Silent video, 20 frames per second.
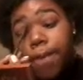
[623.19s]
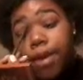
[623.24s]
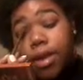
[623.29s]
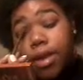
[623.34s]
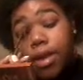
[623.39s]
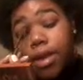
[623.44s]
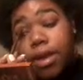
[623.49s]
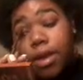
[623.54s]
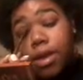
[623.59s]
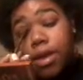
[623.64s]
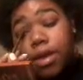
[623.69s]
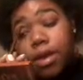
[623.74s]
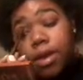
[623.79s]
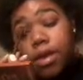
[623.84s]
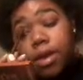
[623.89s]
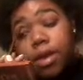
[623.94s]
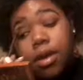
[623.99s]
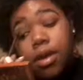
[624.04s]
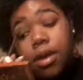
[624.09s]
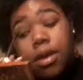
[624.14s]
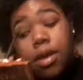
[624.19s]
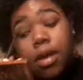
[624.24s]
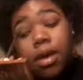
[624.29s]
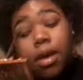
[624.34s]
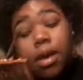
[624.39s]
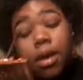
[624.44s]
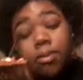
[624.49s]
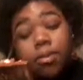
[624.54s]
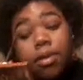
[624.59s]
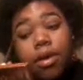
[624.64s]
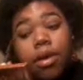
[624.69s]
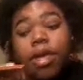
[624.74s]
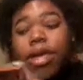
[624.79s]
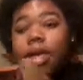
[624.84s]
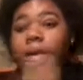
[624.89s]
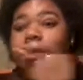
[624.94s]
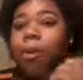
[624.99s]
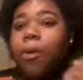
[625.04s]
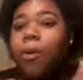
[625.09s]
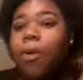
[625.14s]
I'm gonna
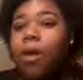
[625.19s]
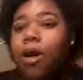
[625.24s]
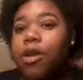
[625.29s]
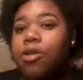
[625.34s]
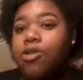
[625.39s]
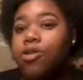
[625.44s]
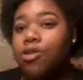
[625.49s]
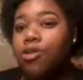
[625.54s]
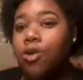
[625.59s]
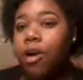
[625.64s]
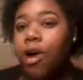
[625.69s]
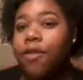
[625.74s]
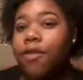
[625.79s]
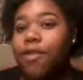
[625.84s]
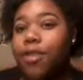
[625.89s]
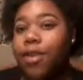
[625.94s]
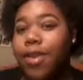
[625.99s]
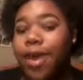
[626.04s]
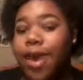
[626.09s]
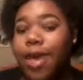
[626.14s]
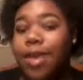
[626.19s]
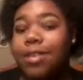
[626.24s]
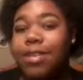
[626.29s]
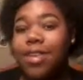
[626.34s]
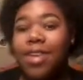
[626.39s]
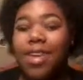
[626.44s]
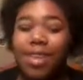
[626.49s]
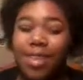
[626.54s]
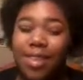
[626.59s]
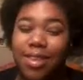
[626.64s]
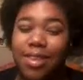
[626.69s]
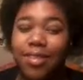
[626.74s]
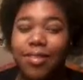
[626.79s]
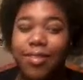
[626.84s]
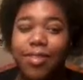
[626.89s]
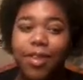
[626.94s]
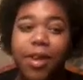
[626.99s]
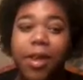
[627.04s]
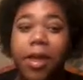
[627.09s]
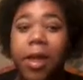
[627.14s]
keep going on strong for you guys in this
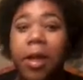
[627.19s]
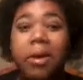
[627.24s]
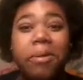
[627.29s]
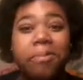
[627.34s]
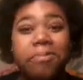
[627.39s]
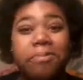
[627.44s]
video.